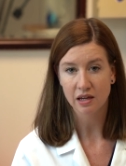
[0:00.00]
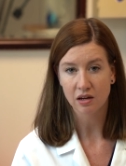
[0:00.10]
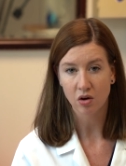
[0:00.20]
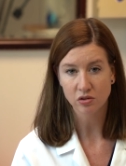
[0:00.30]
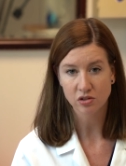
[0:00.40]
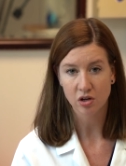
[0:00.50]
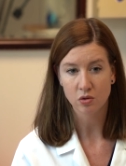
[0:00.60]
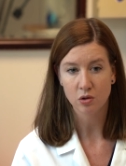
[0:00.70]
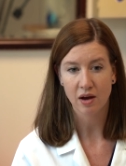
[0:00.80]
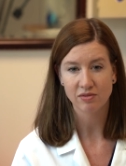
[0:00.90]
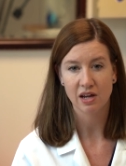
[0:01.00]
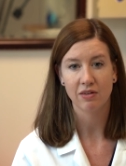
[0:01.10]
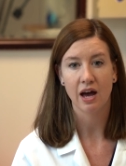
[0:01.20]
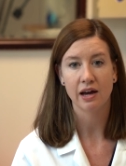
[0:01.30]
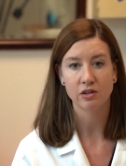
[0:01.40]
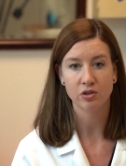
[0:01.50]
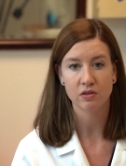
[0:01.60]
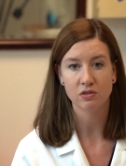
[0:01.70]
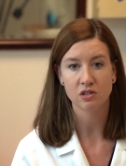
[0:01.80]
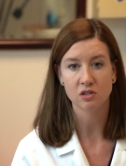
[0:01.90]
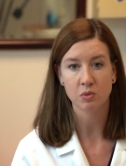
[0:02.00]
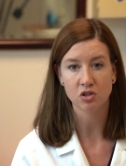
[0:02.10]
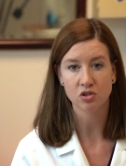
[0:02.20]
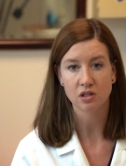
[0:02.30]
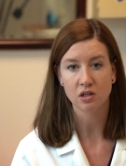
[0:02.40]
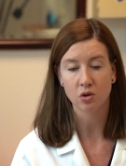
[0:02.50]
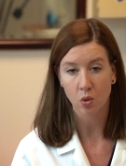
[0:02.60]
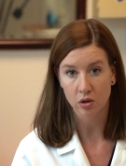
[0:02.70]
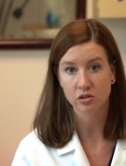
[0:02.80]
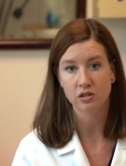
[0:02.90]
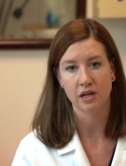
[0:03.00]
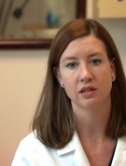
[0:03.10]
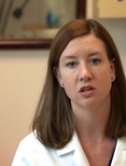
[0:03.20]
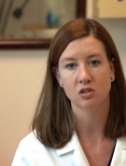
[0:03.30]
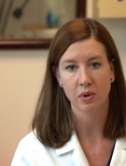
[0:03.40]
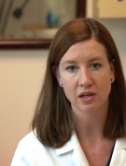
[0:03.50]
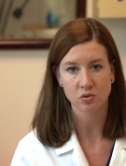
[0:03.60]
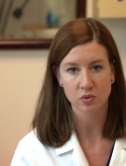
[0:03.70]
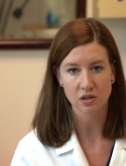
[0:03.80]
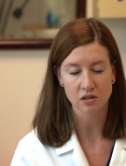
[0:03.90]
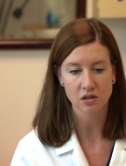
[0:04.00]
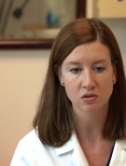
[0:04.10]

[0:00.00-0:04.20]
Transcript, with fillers: and also you have to have a high degree of suspicion in order to diagnose a patient with this.